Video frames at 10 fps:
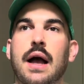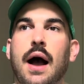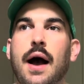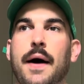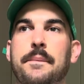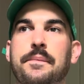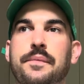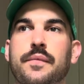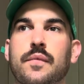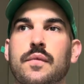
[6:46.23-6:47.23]
Um,
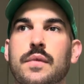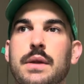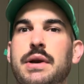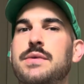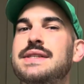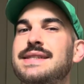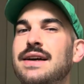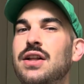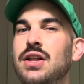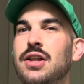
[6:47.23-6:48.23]
but it was
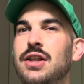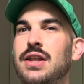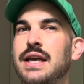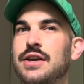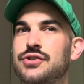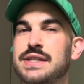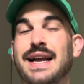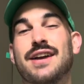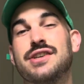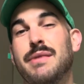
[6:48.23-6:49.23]
still interesting.
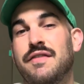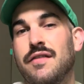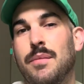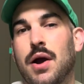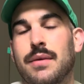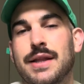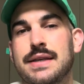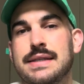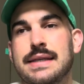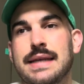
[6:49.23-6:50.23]
Actually, my favorite part about
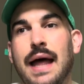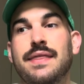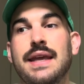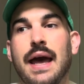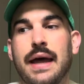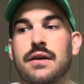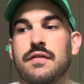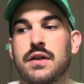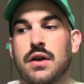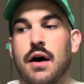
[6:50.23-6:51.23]
this is at the end of
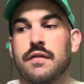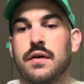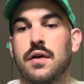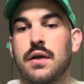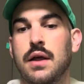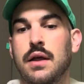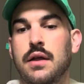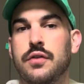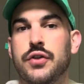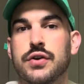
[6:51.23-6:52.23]
the novel,
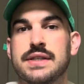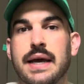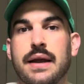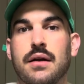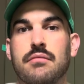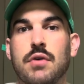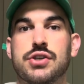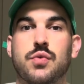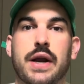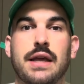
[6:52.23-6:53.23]
there's like a
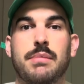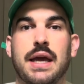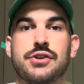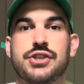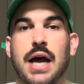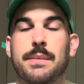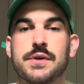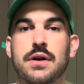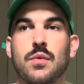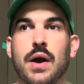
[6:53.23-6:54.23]
20-page
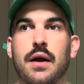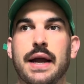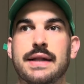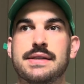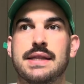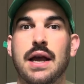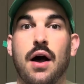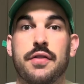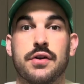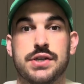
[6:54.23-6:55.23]
chapter where it's the
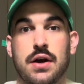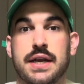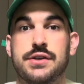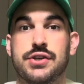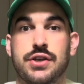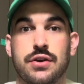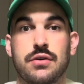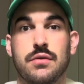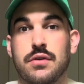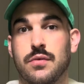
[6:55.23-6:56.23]
author talking to
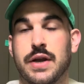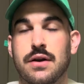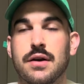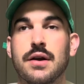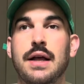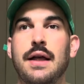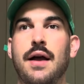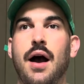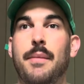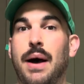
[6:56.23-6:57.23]
you, the reader,
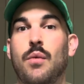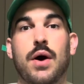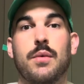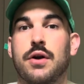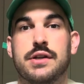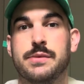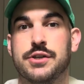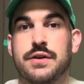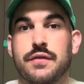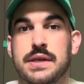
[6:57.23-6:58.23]
about what her
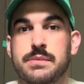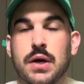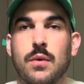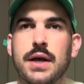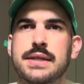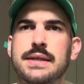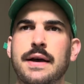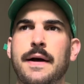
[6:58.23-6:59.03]
inspiration for this book was.